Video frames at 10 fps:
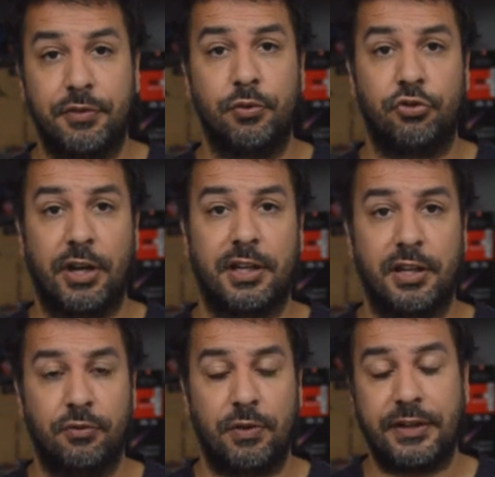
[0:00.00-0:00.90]
you check
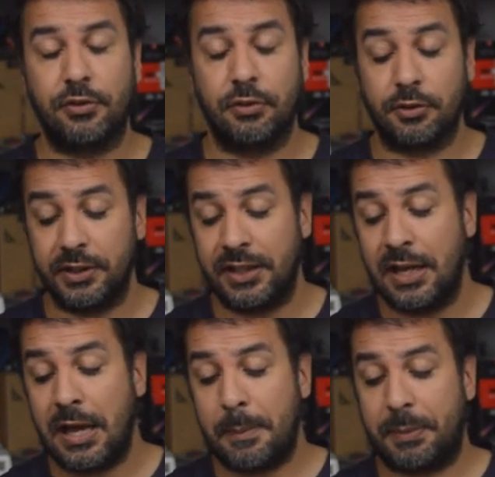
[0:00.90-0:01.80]
in regularly,
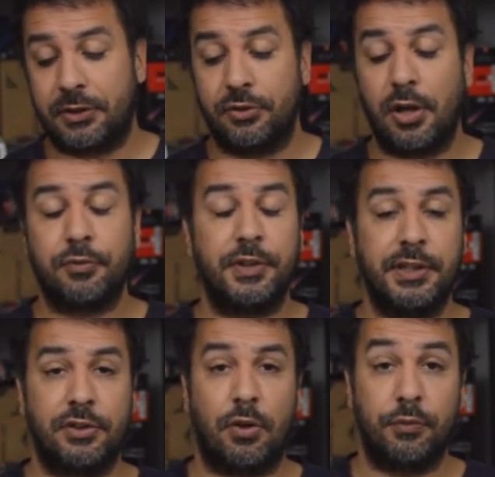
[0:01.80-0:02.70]
but they're not
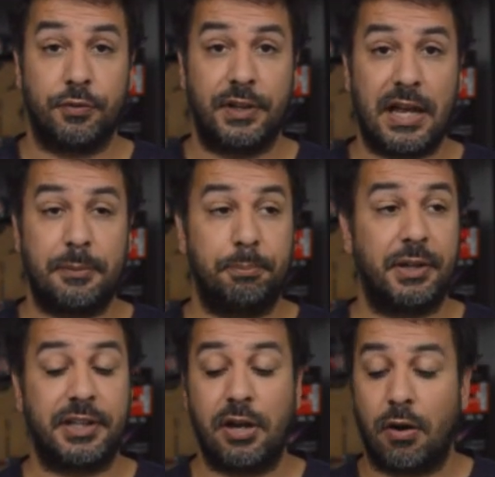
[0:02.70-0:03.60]
really known for that.
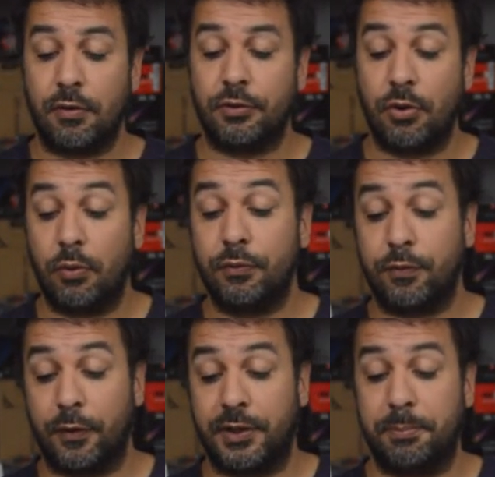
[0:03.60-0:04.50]
But they are known
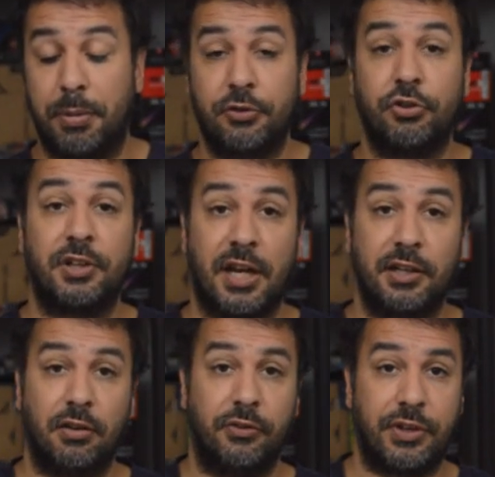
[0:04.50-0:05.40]
for the budget
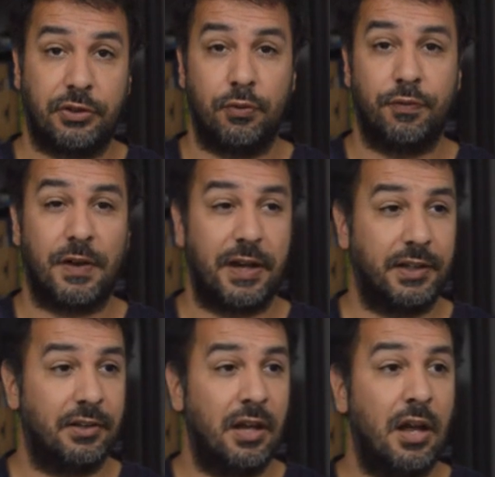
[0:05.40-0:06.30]
titles that you
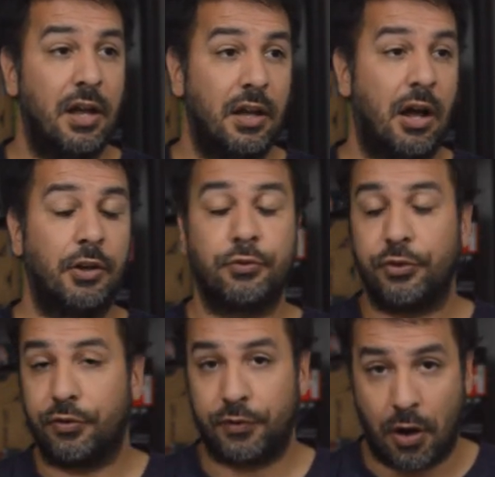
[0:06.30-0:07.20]
find
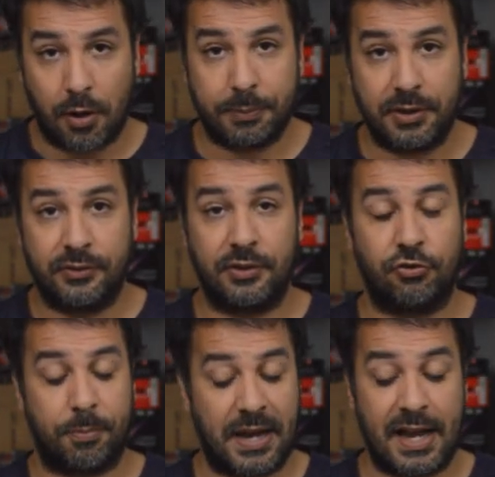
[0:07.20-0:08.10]
hundreds of copies in
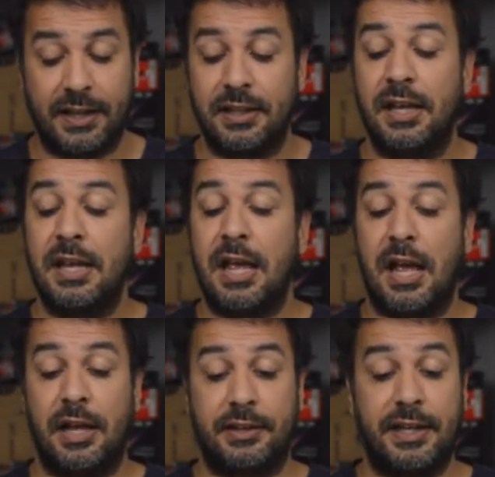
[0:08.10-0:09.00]
Japan.
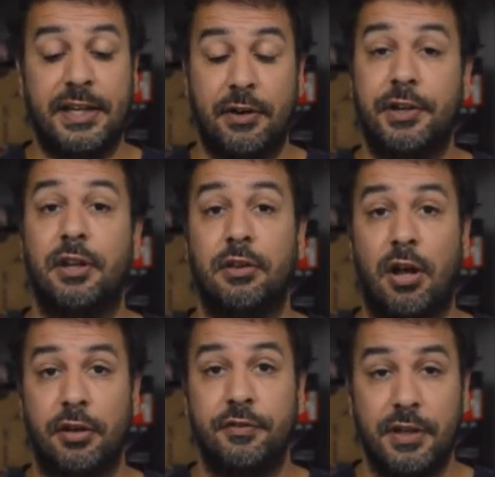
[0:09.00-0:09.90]
Uh, they carry a
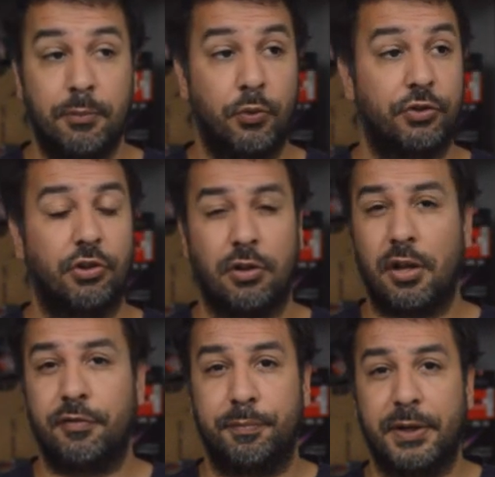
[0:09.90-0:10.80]
lot of them, which a
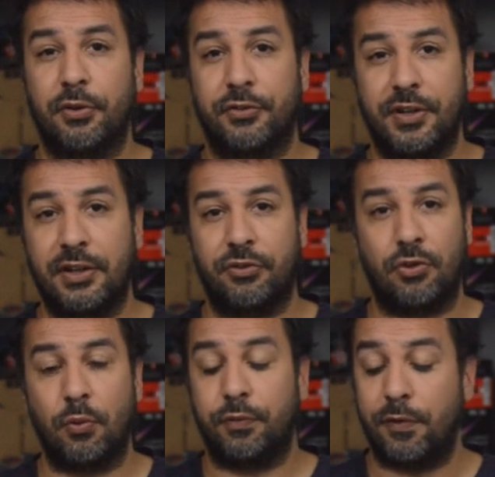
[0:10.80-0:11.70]
lot of bigger sites
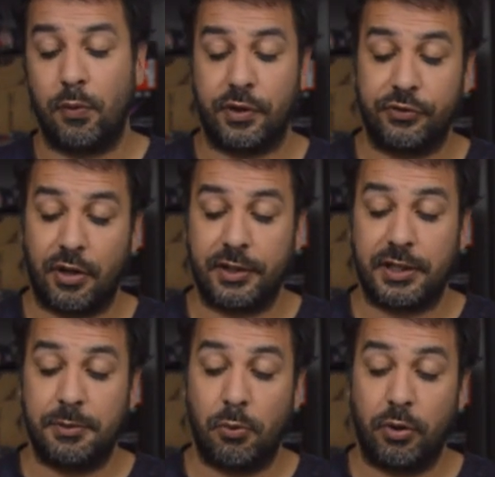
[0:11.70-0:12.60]
don't focus on
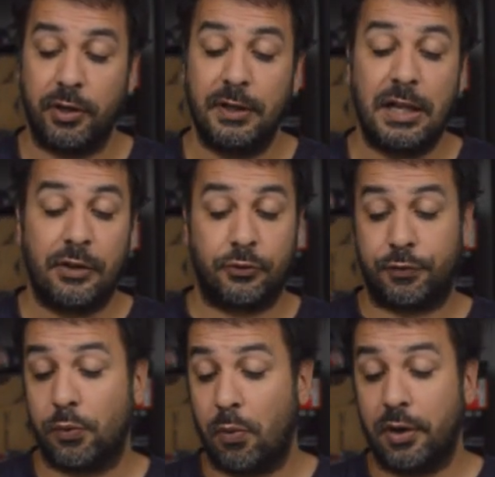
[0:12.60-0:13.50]
anymore. So
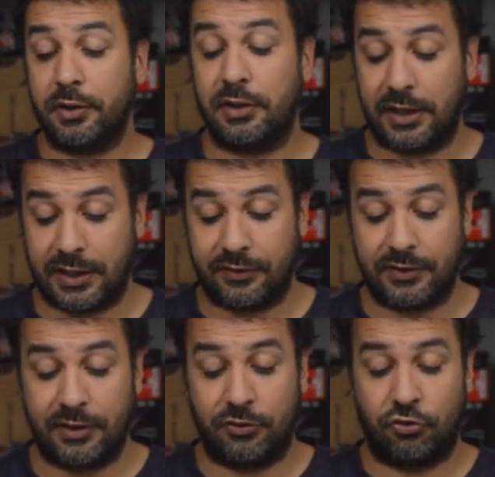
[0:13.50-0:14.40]
if you want, like I
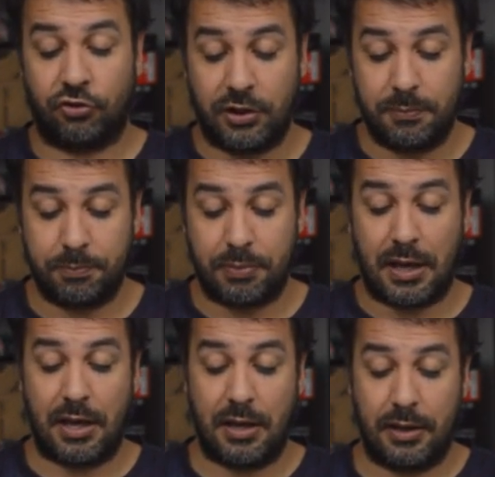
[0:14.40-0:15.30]
said, cheap,
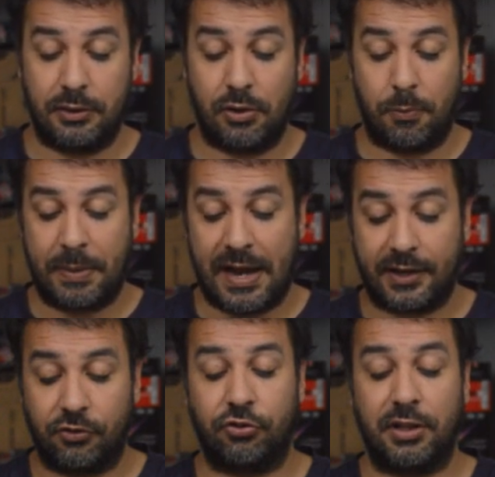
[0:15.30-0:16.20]
uh, you know,
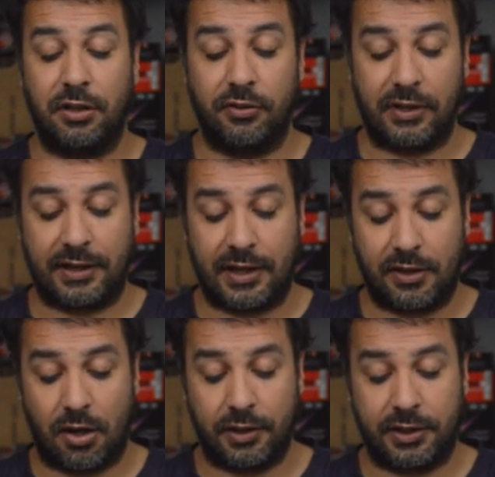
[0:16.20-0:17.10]
package deals like
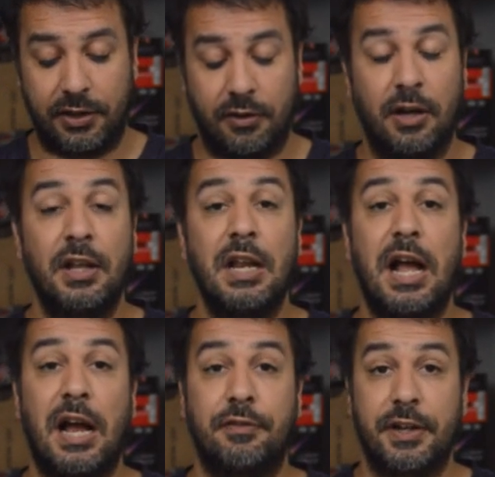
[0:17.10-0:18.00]
I got here,
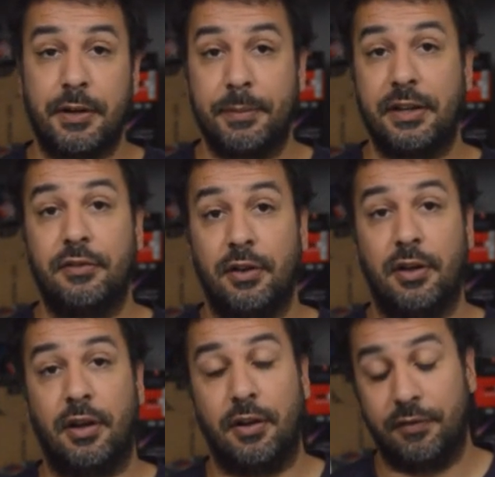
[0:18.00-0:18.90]
I recommend
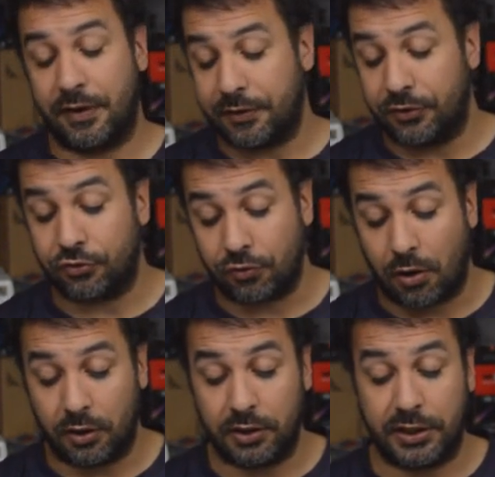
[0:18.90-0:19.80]
uh, very
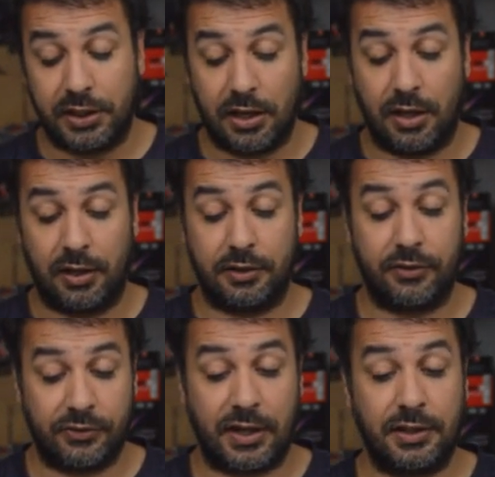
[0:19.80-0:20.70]
strongly uh, the
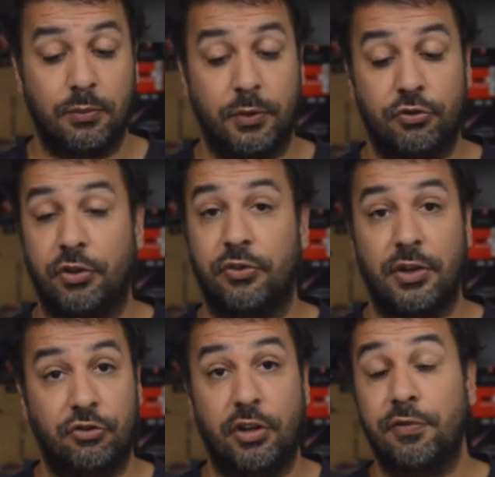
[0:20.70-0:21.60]
site, which is
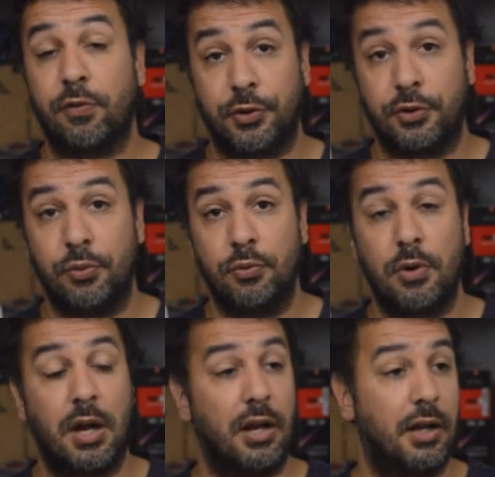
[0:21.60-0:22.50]
J4U